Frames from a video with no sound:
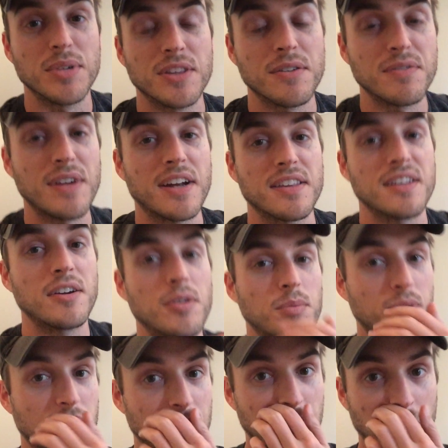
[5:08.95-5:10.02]
But the fact that I would
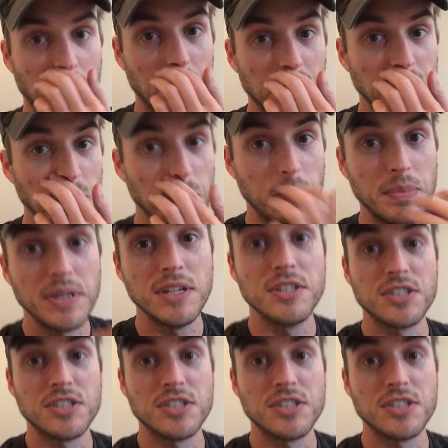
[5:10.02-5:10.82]
prefer to be